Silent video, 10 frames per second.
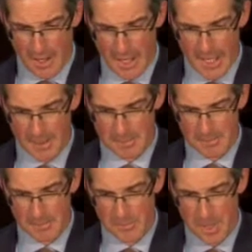
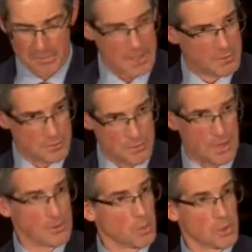um, at the interest
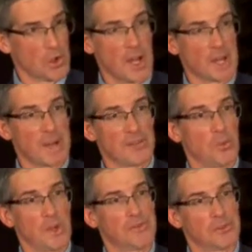rates we're talking about
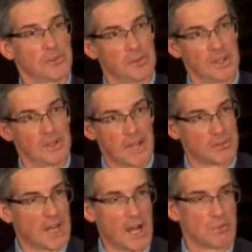that we foresee,
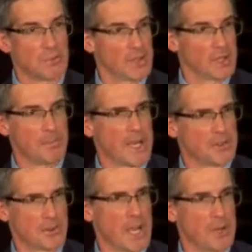that's not really a
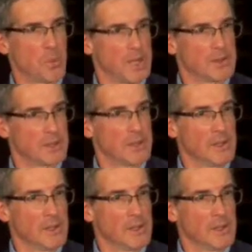major headwind